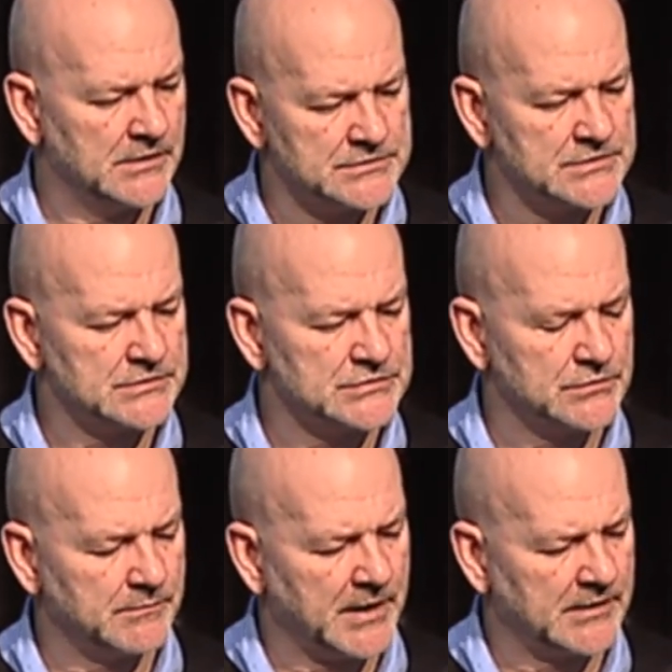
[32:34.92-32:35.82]
Those are the
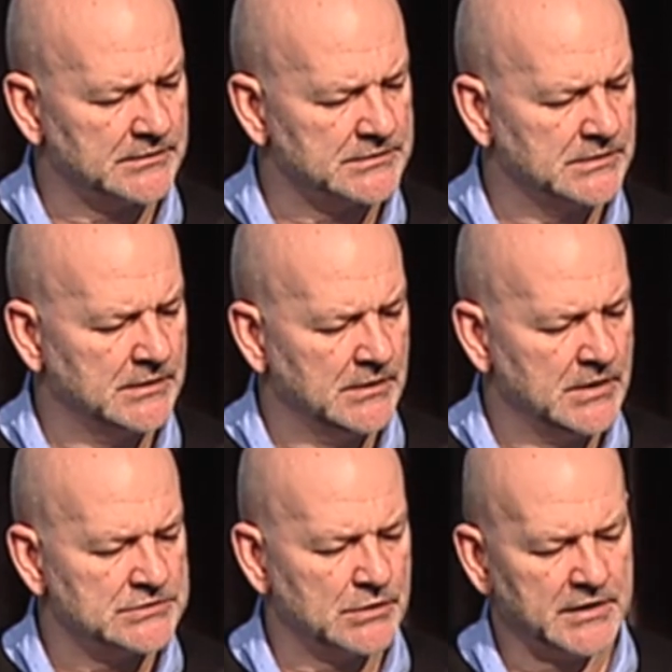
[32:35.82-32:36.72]
sort of patterns.
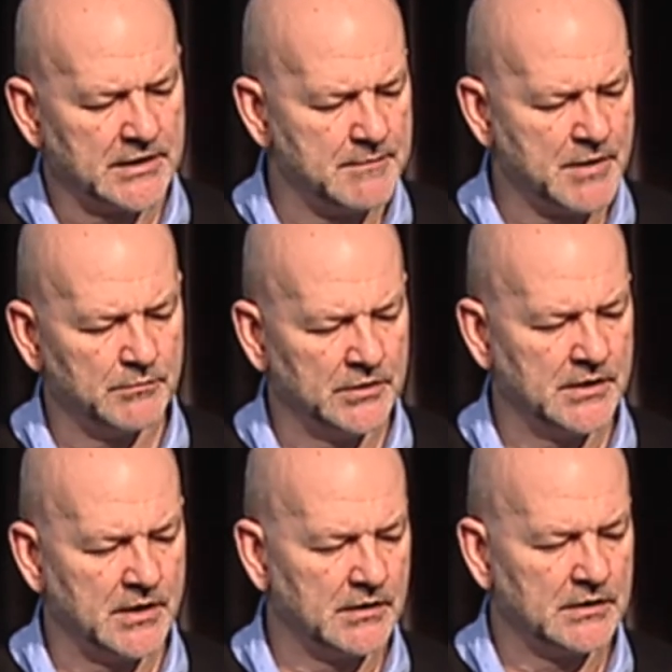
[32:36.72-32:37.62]
So we came up with
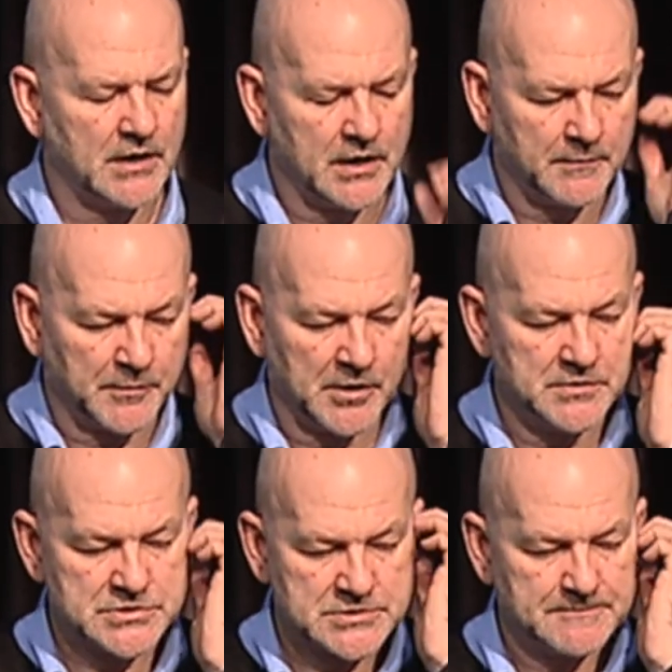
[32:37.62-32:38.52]
an
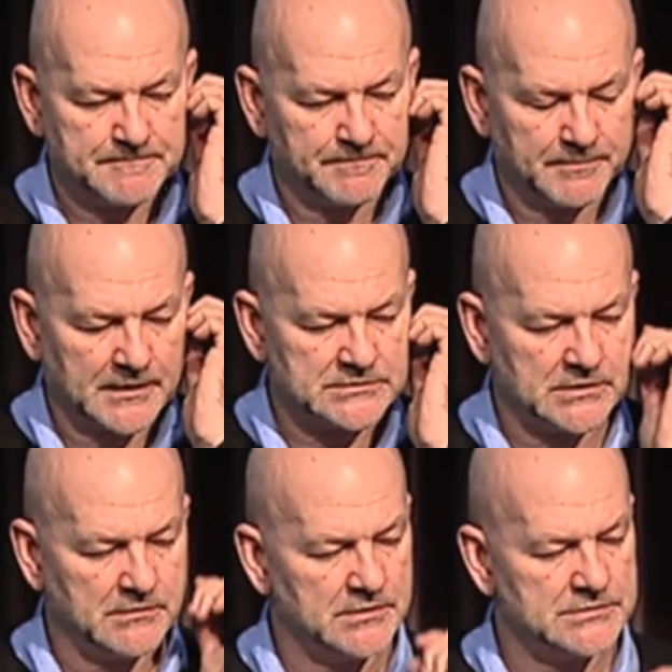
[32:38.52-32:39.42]
approach,
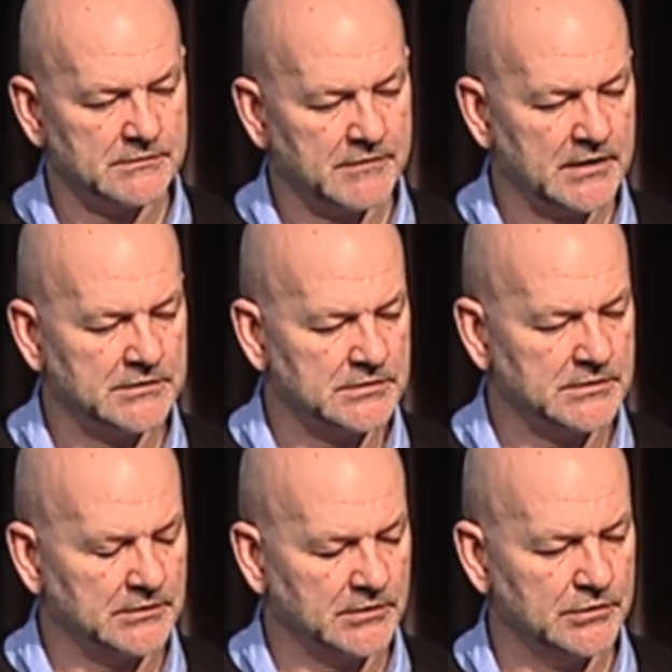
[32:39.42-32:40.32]
so sort of heading to
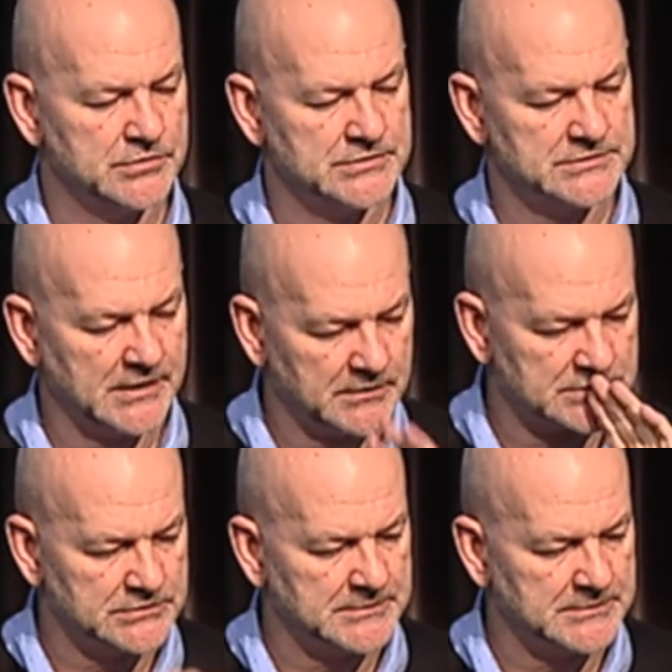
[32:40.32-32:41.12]
the conclusions now,